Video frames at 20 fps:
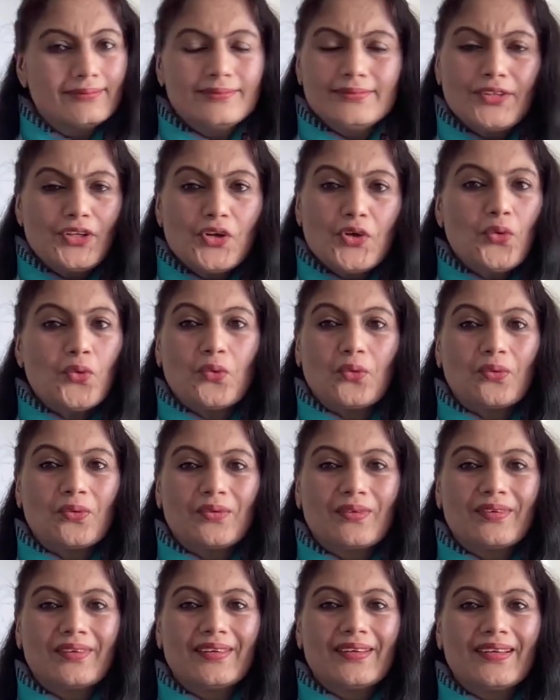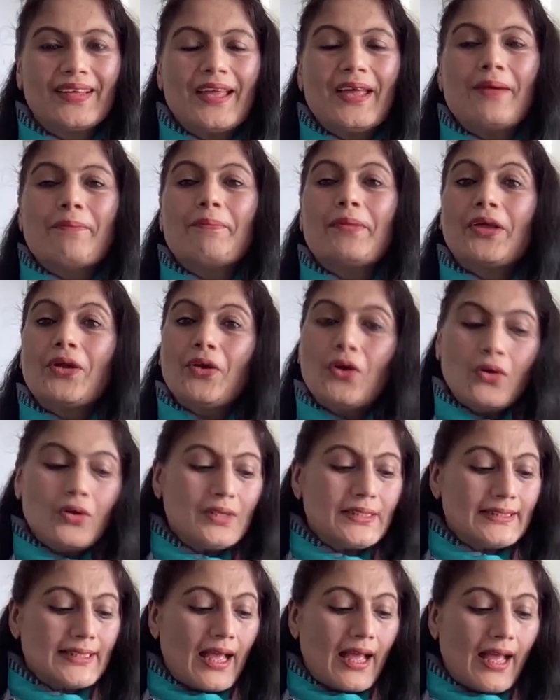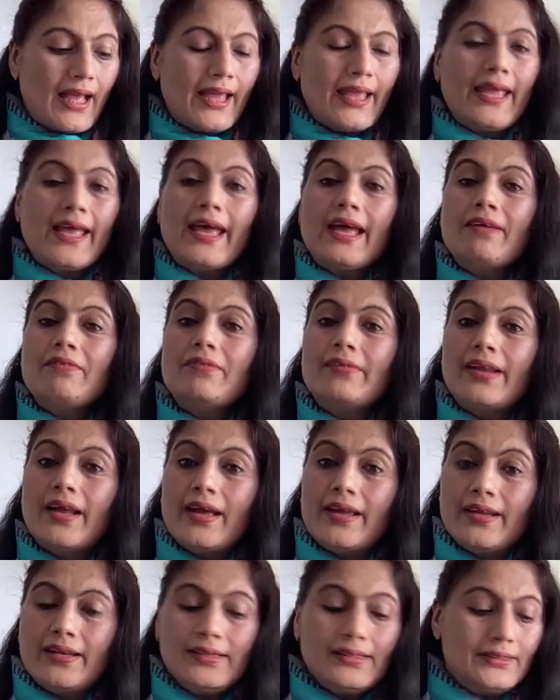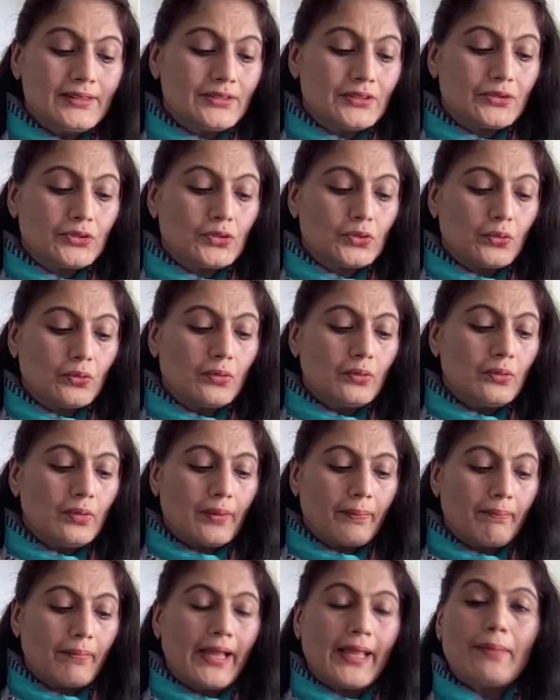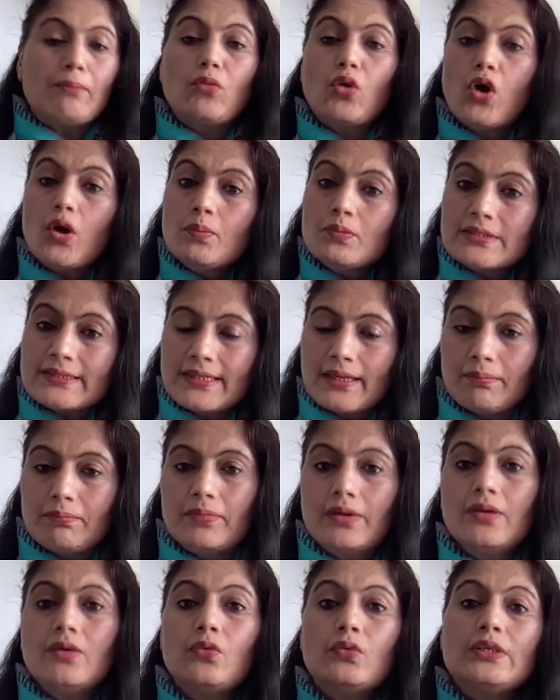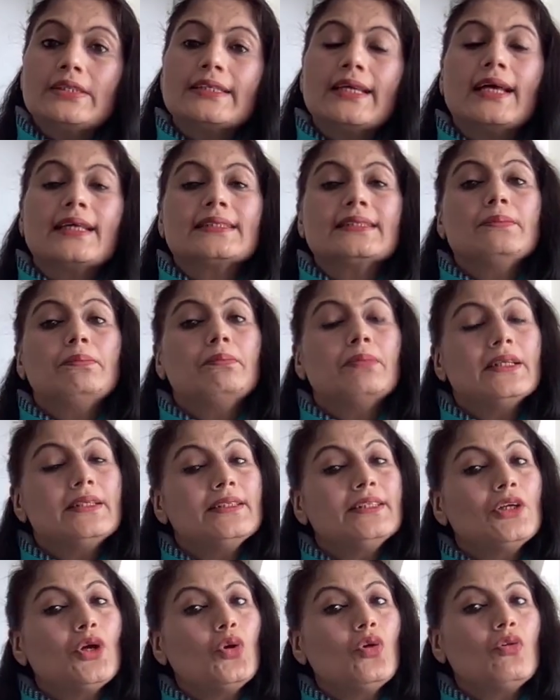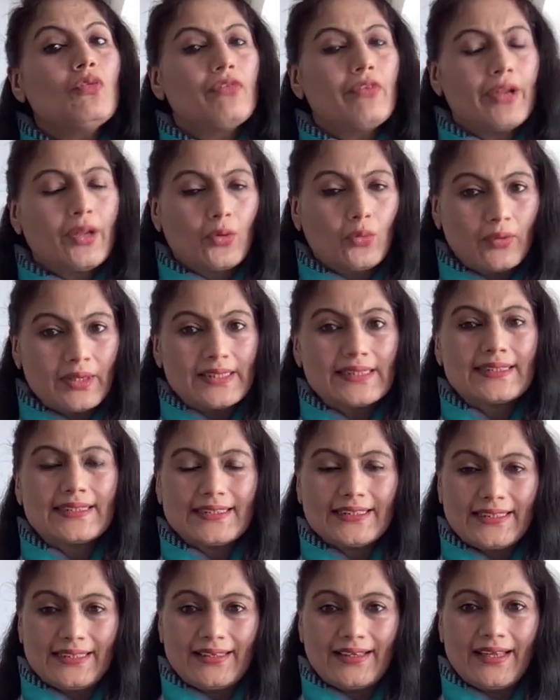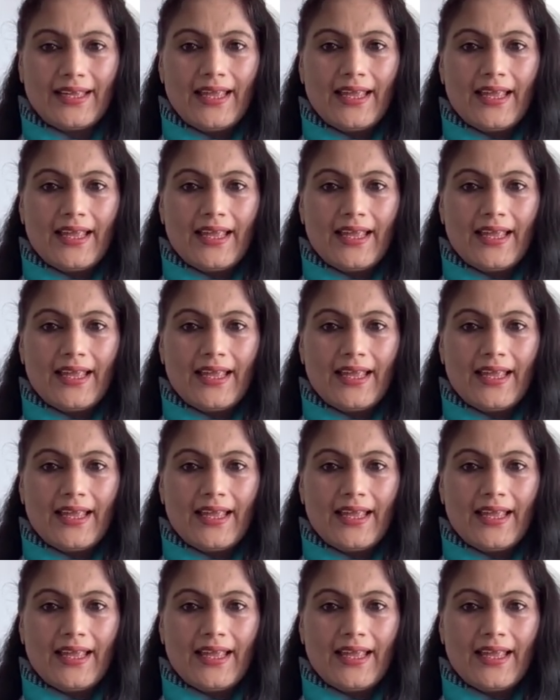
No, because I have dialed to my mom's number, which has a particular frequency,